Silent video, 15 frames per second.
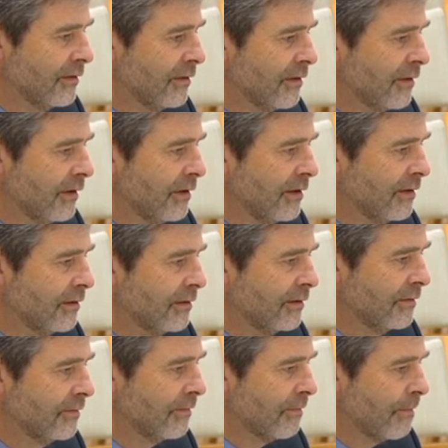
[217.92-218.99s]
the
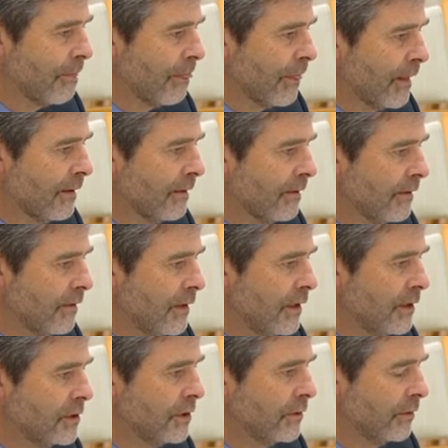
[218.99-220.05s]

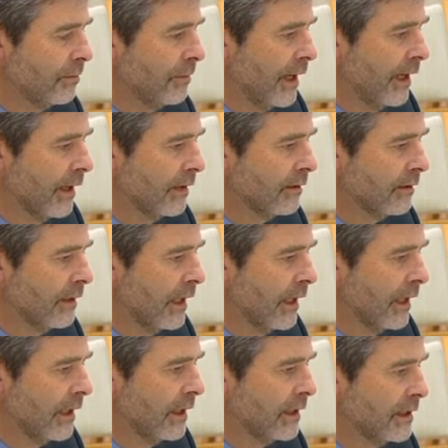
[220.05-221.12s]
issue about
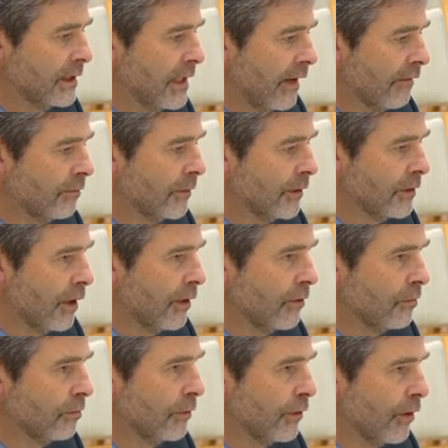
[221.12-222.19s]
a
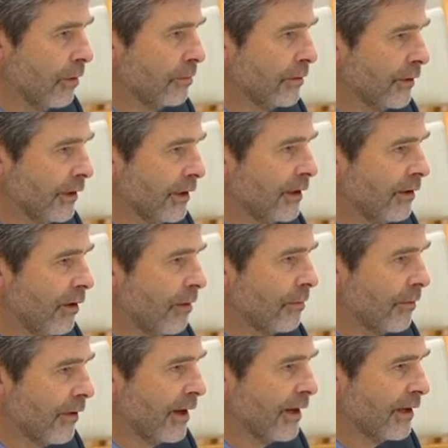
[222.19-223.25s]
government-owned monopoly
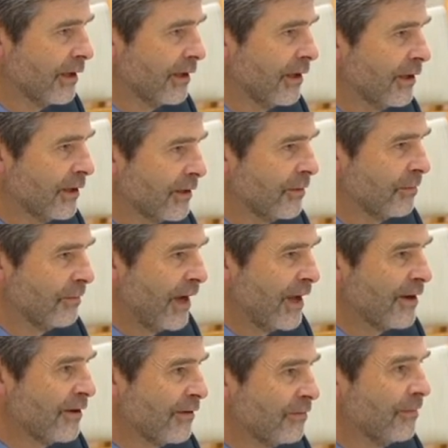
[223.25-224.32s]
operating in a
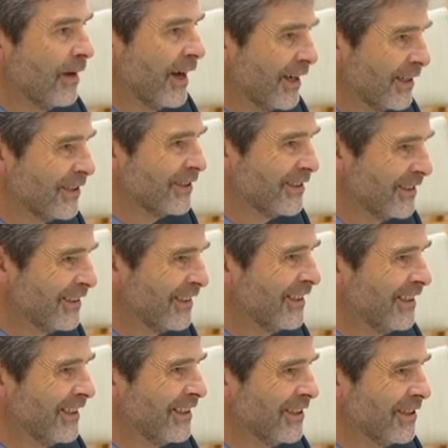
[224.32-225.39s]
competitive market
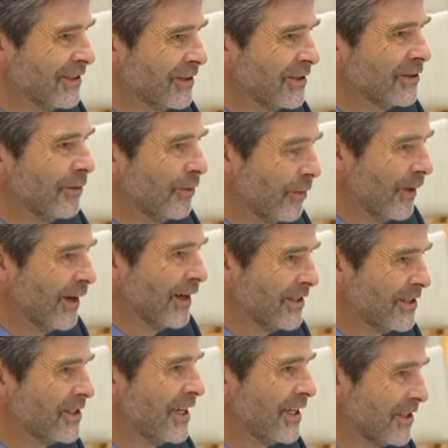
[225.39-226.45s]
is always
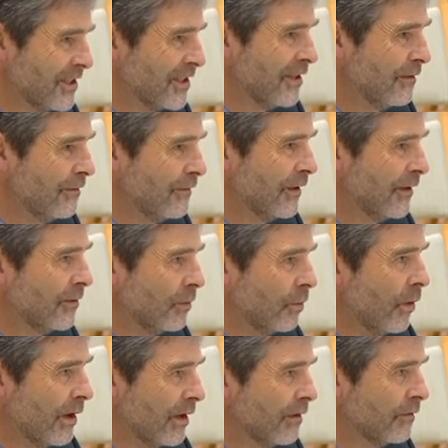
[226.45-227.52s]
sensitive, and
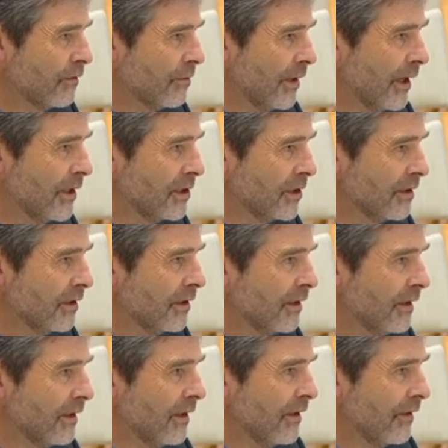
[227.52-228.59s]
what information
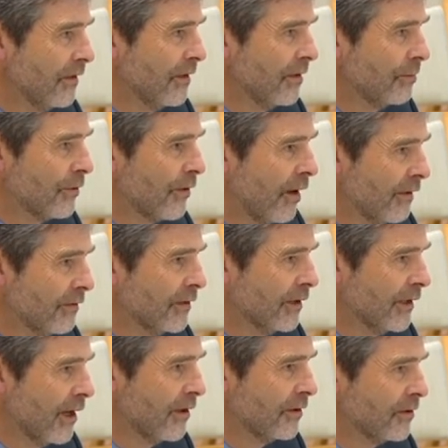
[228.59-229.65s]
the
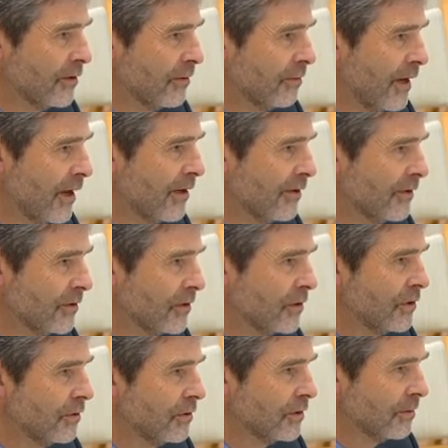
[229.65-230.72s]
privately owned competitors
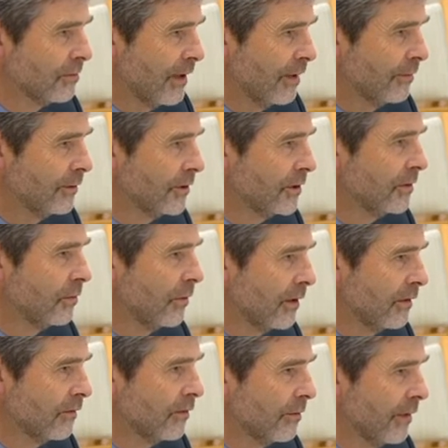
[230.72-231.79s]
choose to publish and what
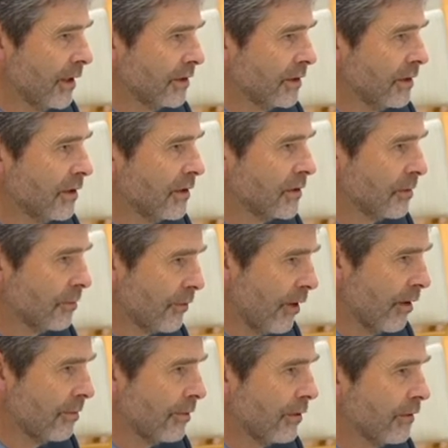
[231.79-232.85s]
information it is
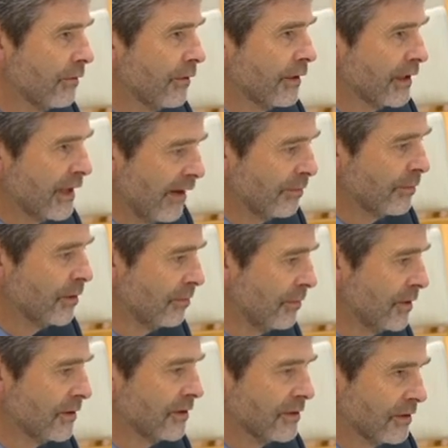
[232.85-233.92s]
appropriate for the government
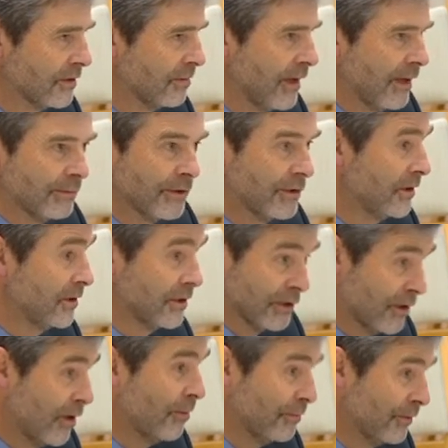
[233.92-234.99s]
business to publish is a
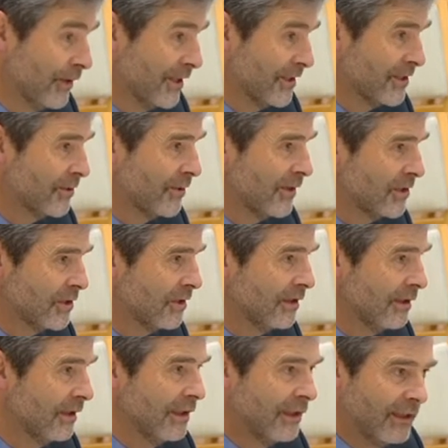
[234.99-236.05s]
complex question.
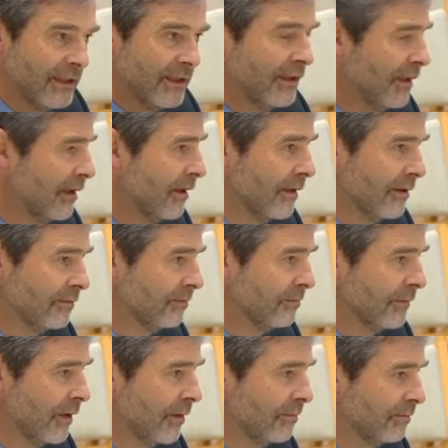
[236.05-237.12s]
And
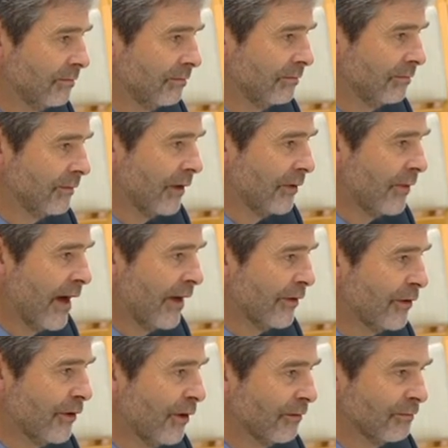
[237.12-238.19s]
I'd rather
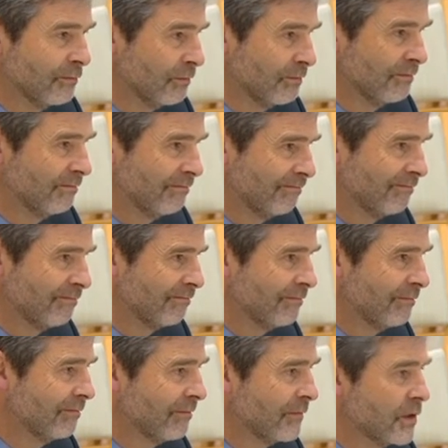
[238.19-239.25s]
not
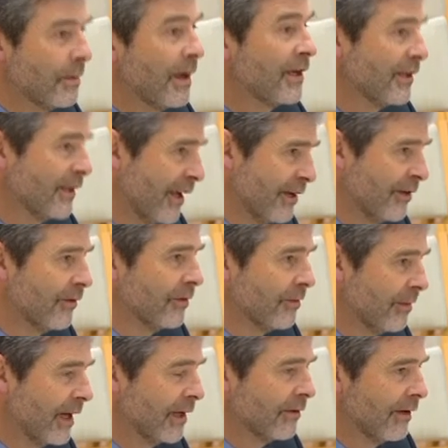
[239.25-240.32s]
speculate on the
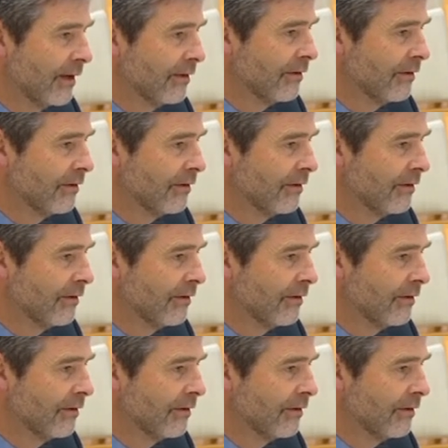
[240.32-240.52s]
background